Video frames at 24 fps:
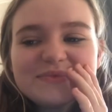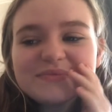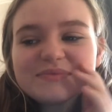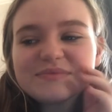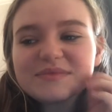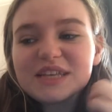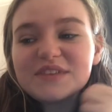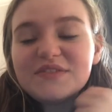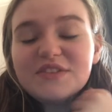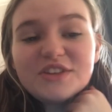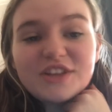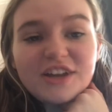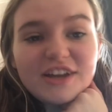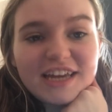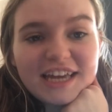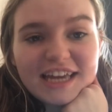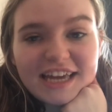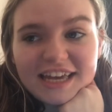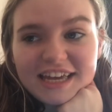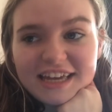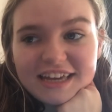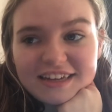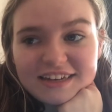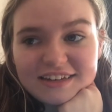If you don't
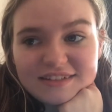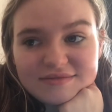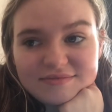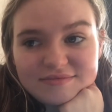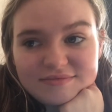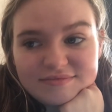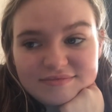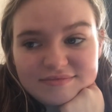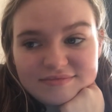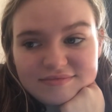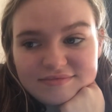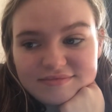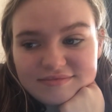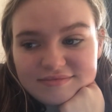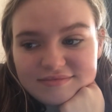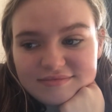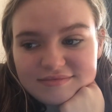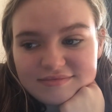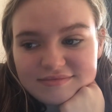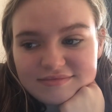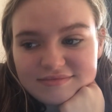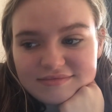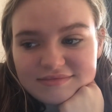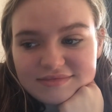get in,
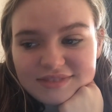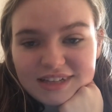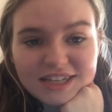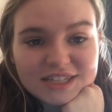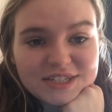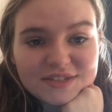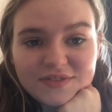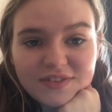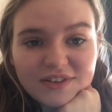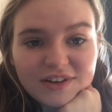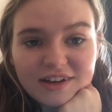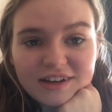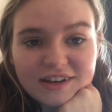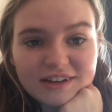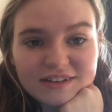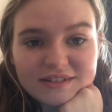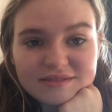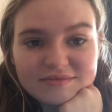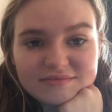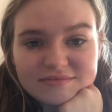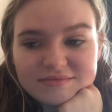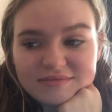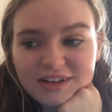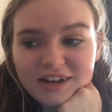that's
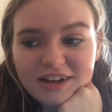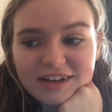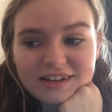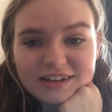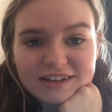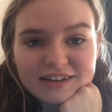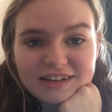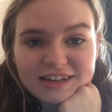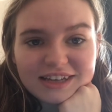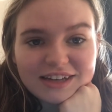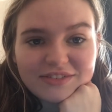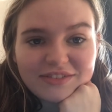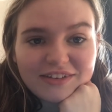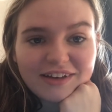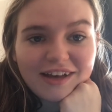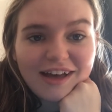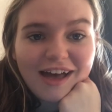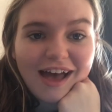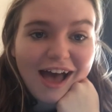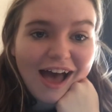fine. I didn't either,